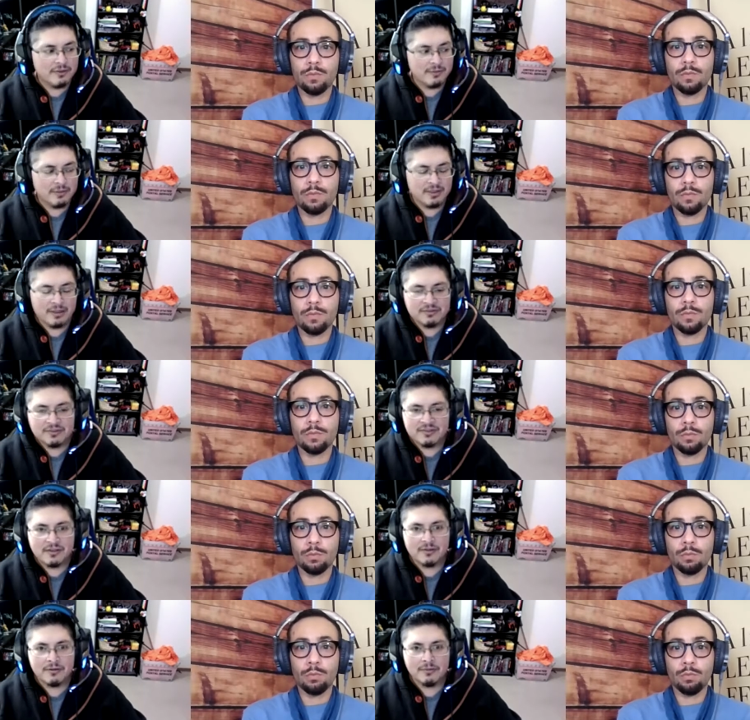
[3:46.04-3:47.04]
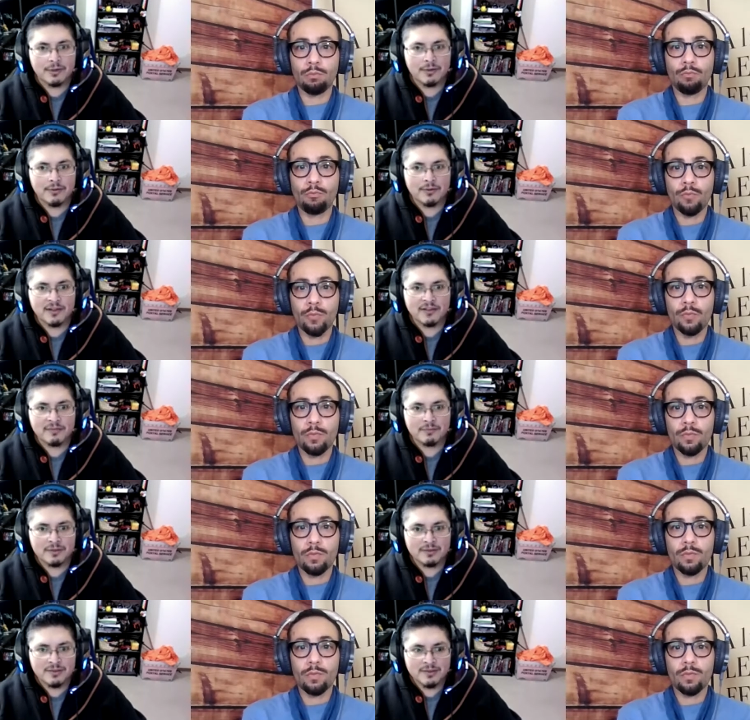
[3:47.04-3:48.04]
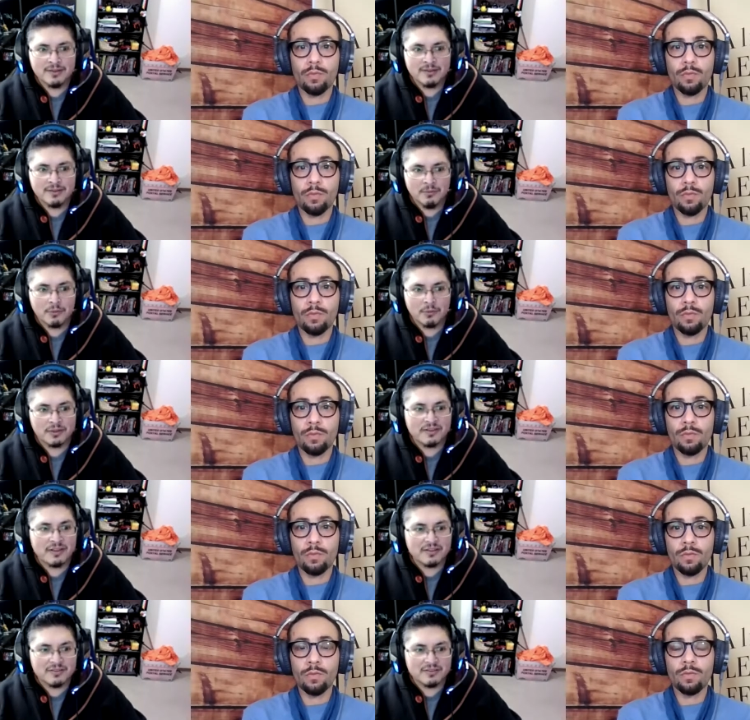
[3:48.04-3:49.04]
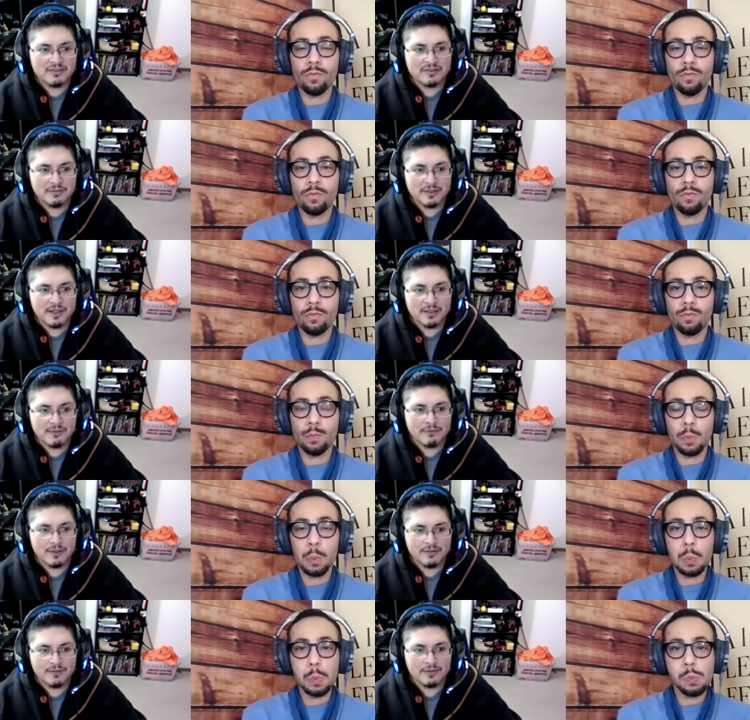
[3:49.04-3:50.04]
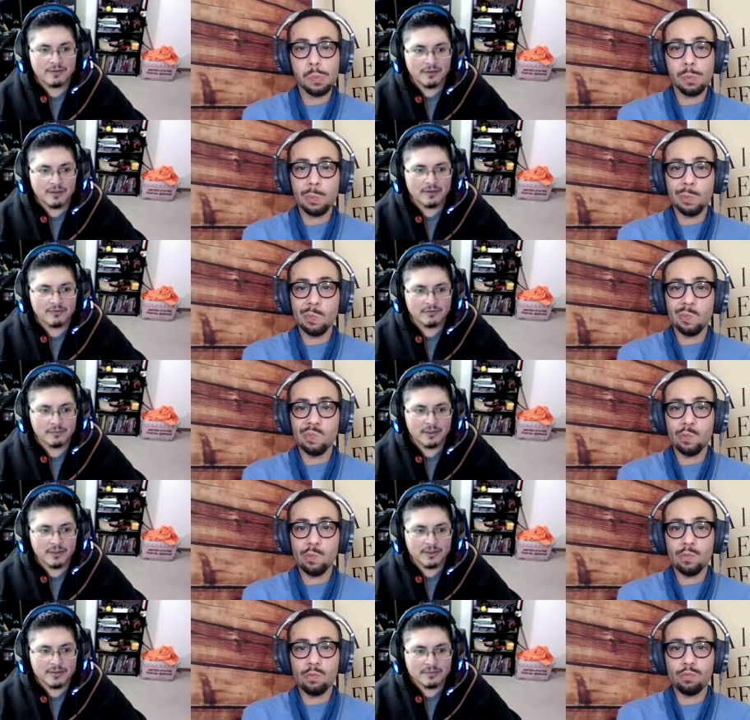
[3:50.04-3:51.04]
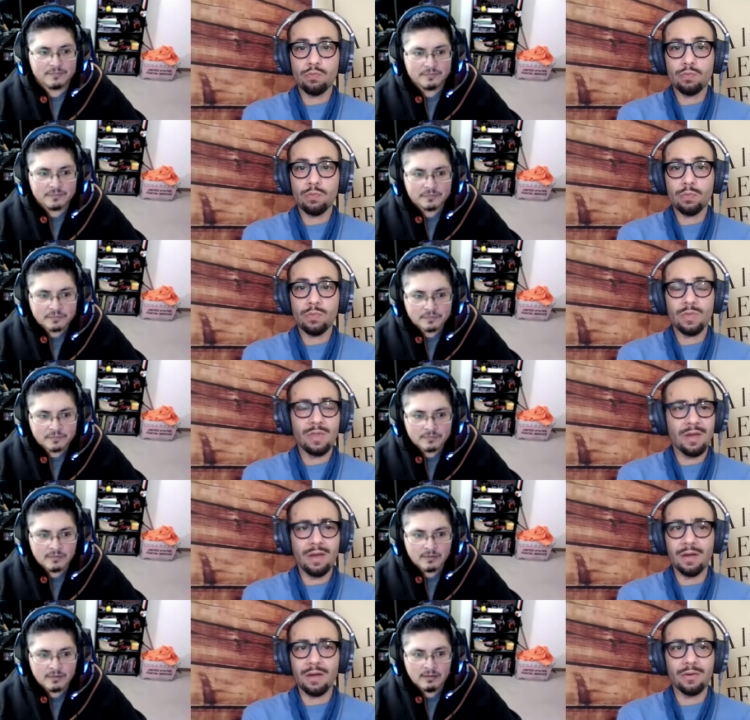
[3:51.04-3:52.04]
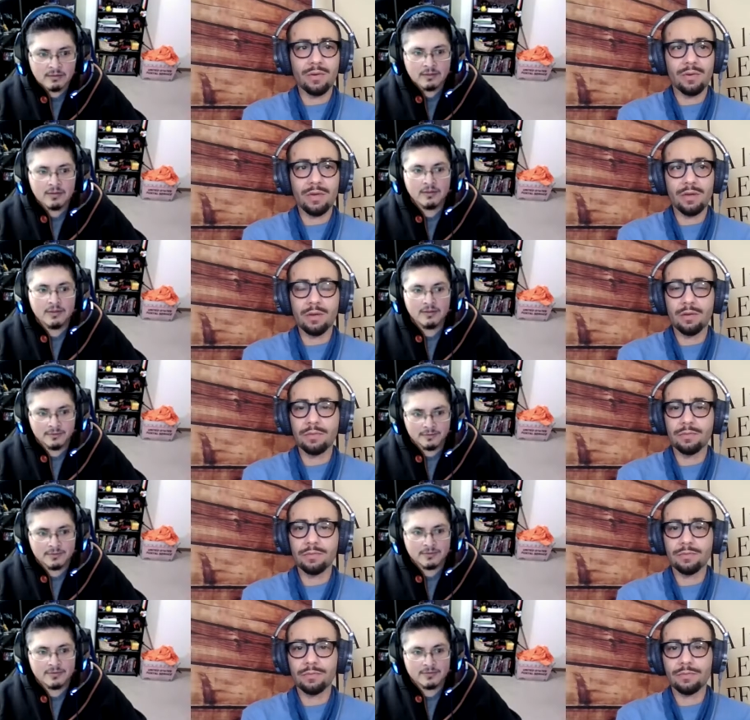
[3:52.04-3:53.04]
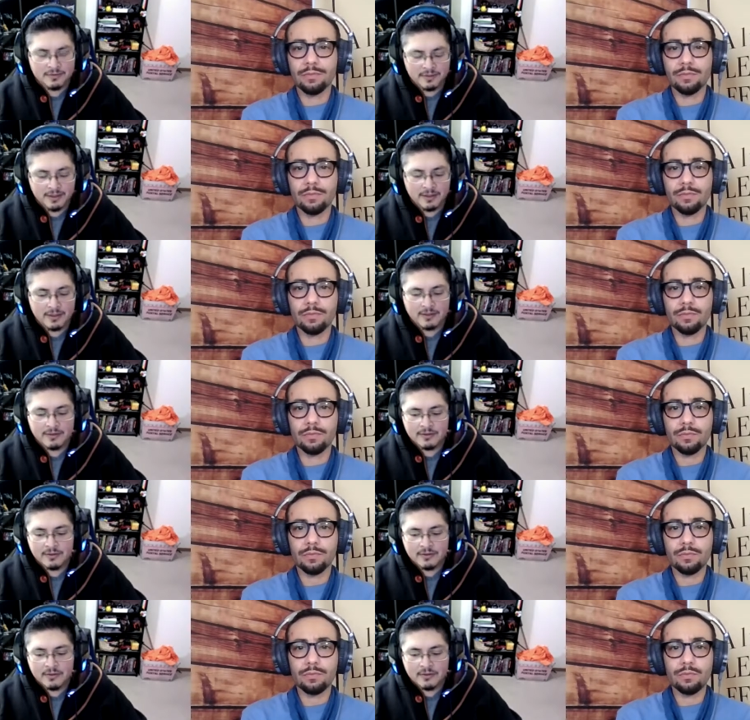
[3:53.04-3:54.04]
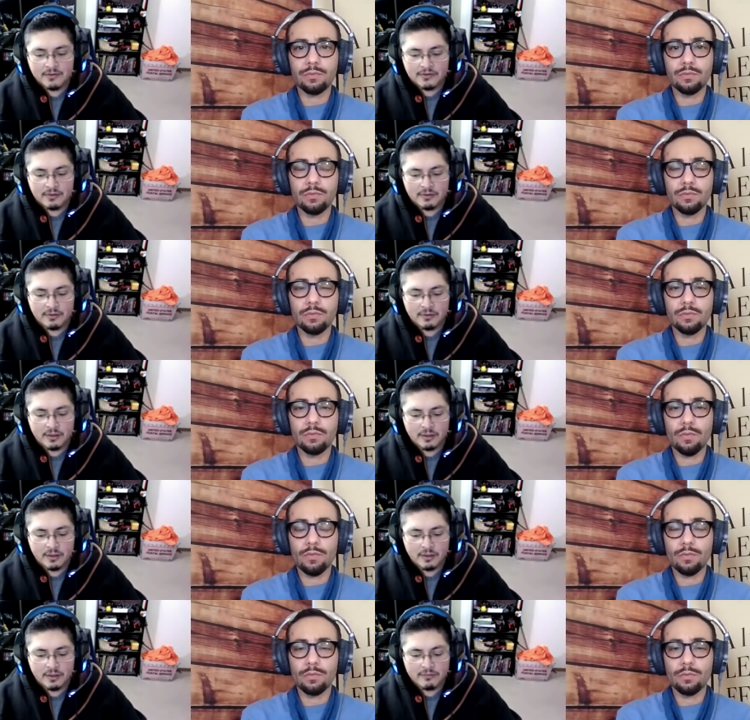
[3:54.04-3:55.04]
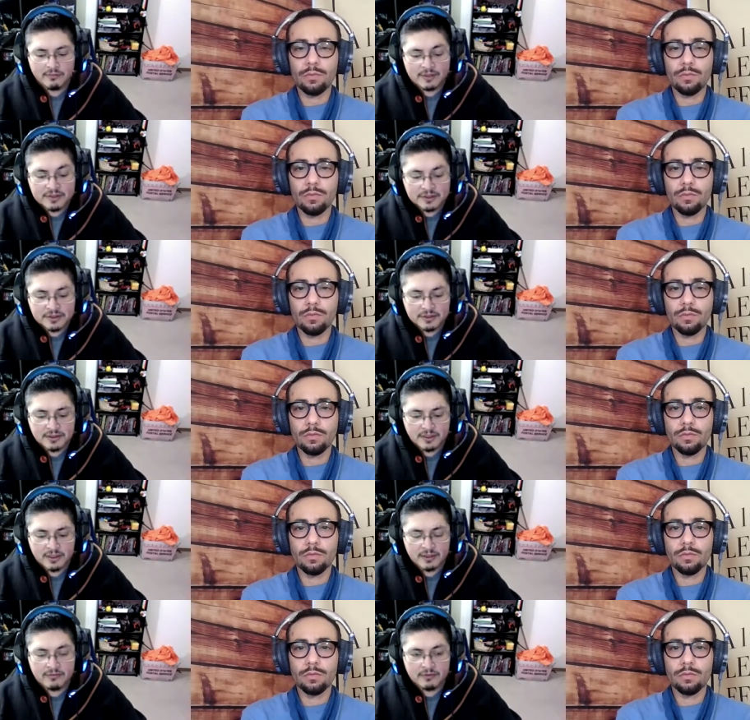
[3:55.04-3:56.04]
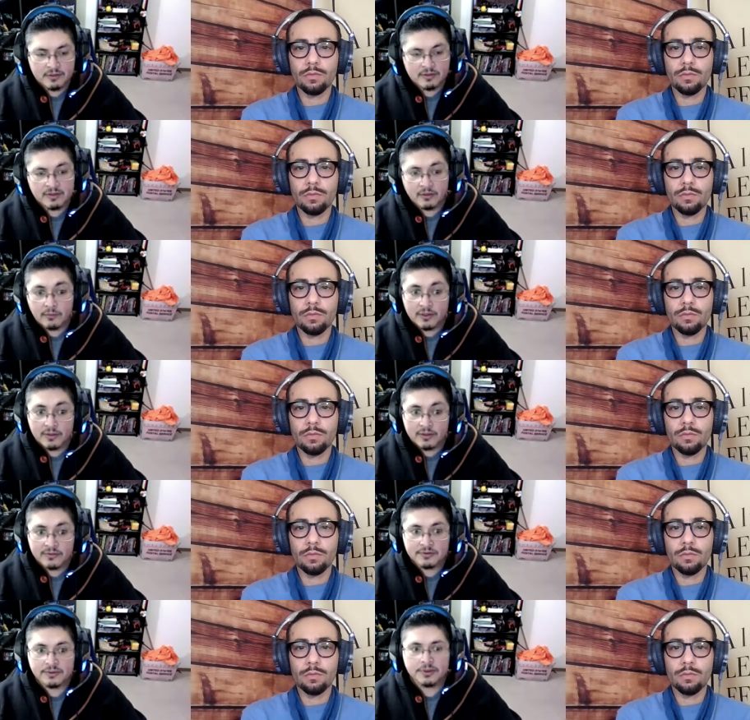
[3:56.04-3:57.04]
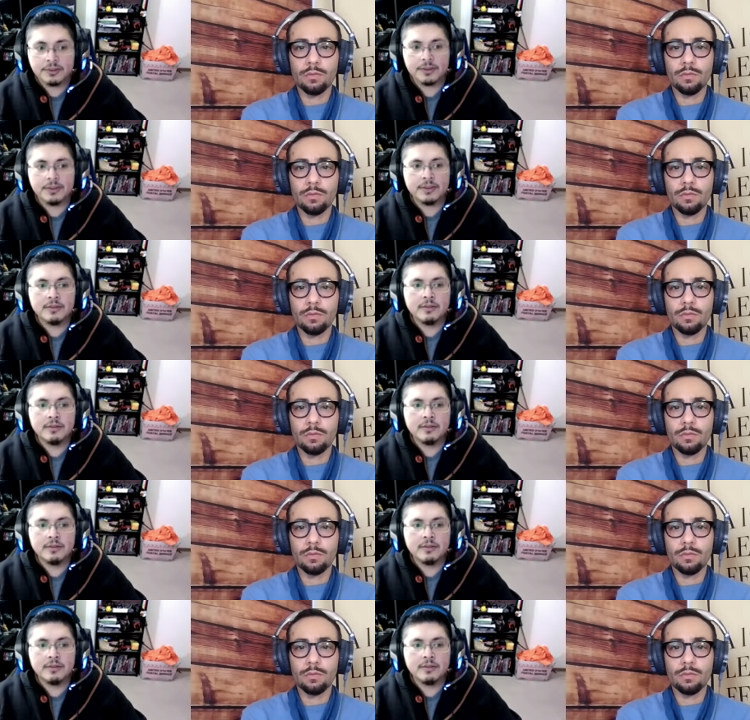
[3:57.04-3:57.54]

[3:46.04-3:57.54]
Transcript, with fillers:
Speaker 1: I mean, that was the cycle of my whole life, but more intensely when I had a five year clock over my head.
Speaker 2: Yeah, no kidding.
Speaker 1: Yeah. So uh, eventually, I even looked at weight loss surgery,